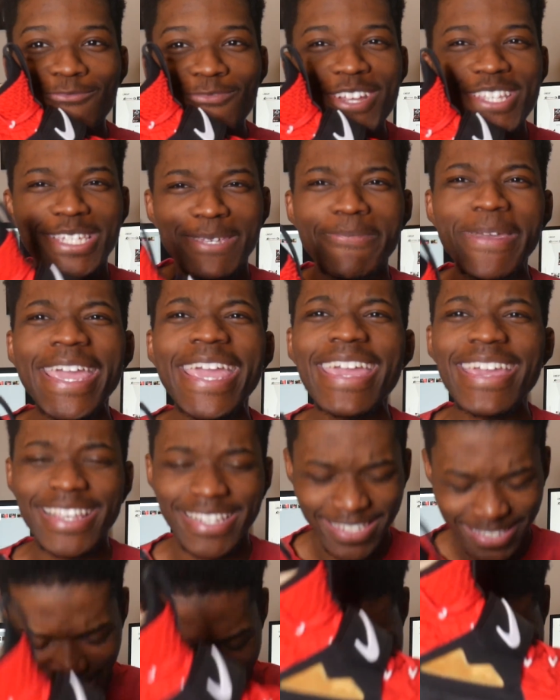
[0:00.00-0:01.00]
which
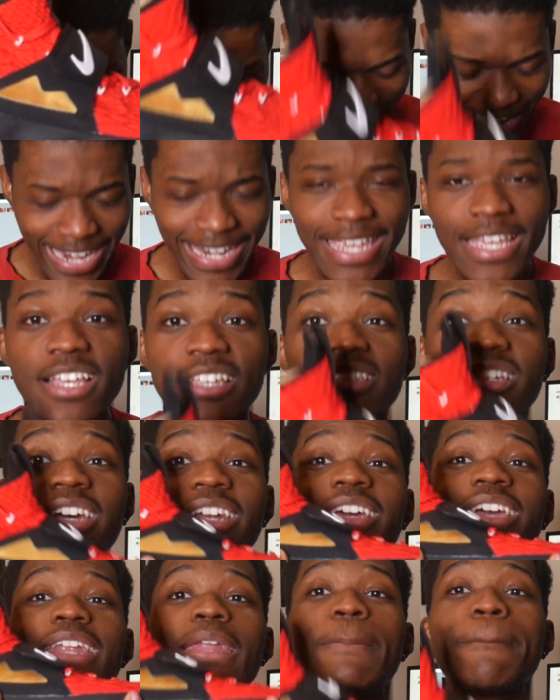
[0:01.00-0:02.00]
means that Kenny is
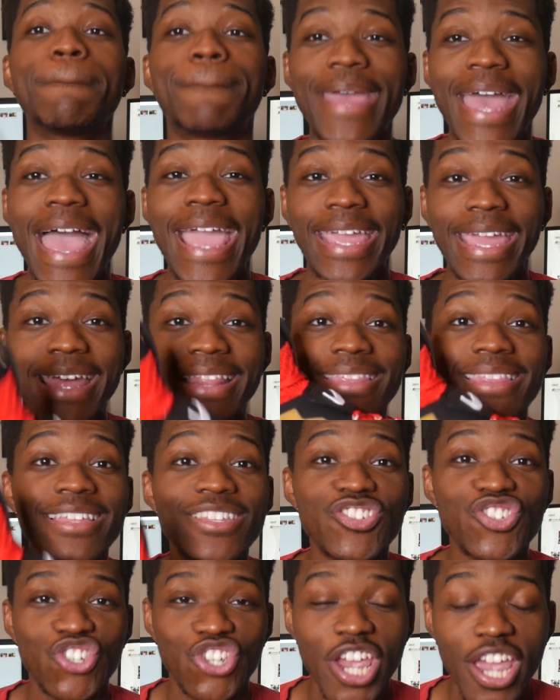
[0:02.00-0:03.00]
going to get it back in the
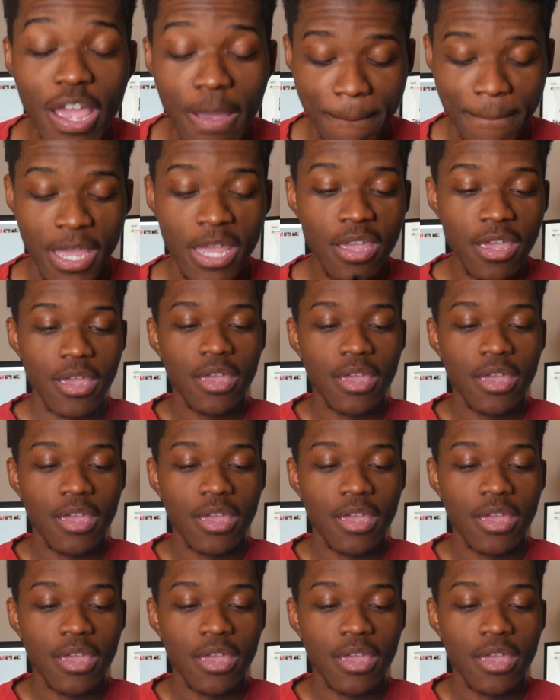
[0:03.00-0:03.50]
gym